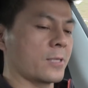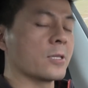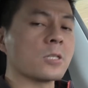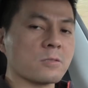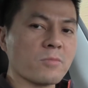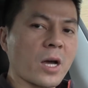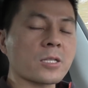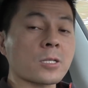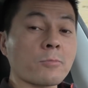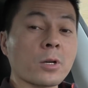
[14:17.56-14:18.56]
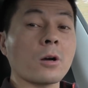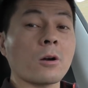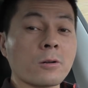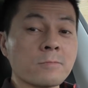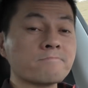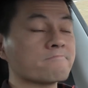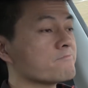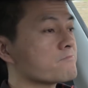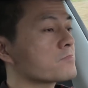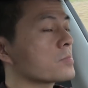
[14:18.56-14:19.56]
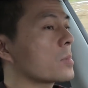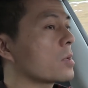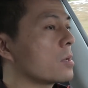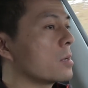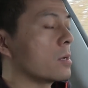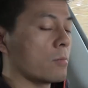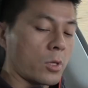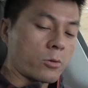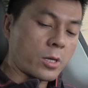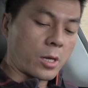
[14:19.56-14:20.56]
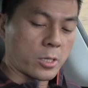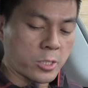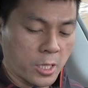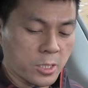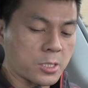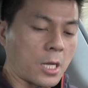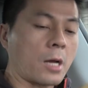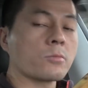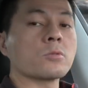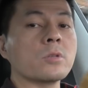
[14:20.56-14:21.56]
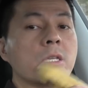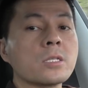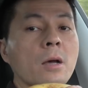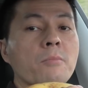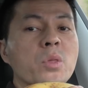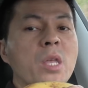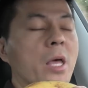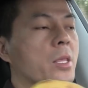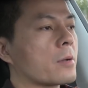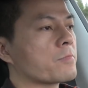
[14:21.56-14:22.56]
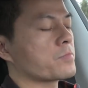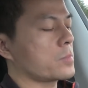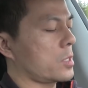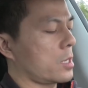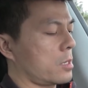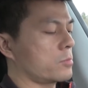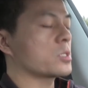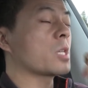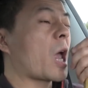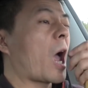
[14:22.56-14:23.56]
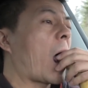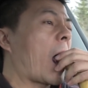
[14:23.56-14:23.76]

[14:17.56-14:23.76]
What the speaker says: this is my type of car. But okay, I think it's time to eat a banana. Yeah, let me see.